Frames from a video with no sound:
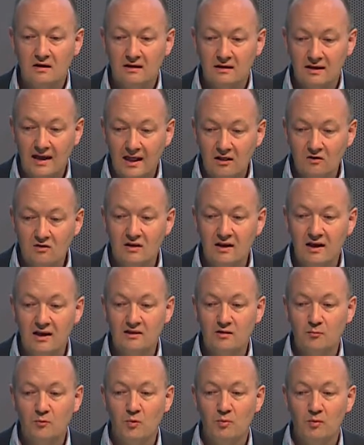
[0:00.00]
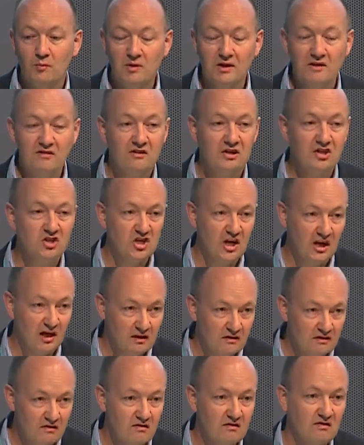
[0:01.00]
calculate the probabilistic
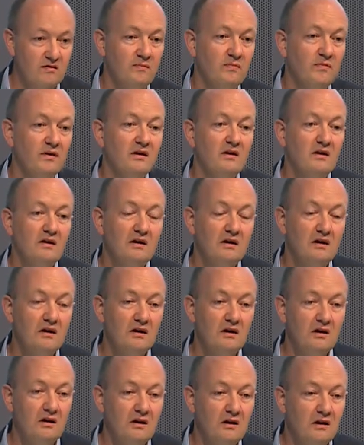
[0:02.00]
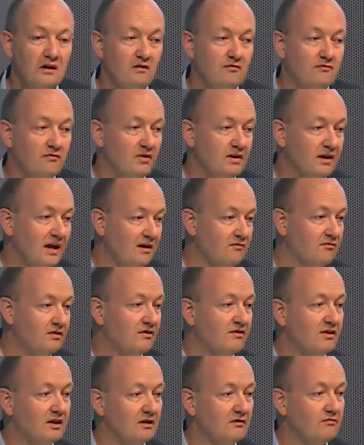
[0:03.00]
chance for every
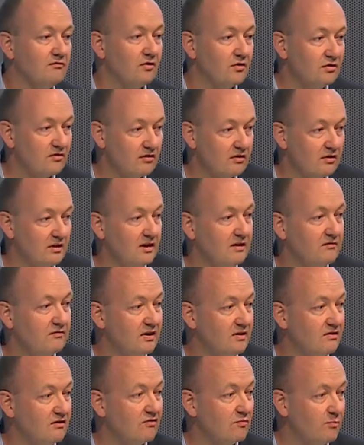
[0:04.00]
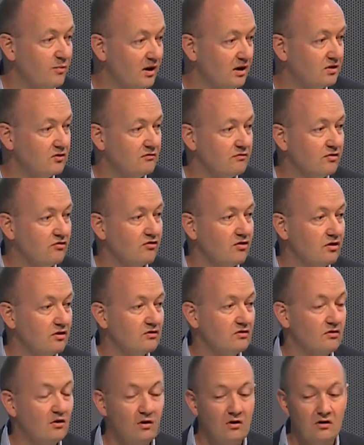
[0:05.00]
single voxel if this is part of a
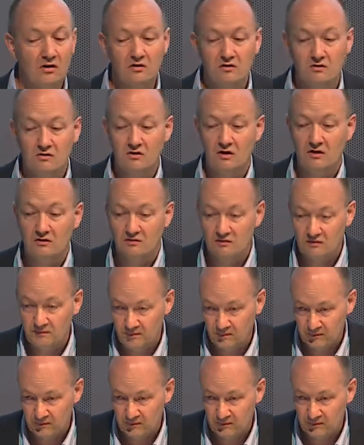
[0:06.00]
certain organ or not.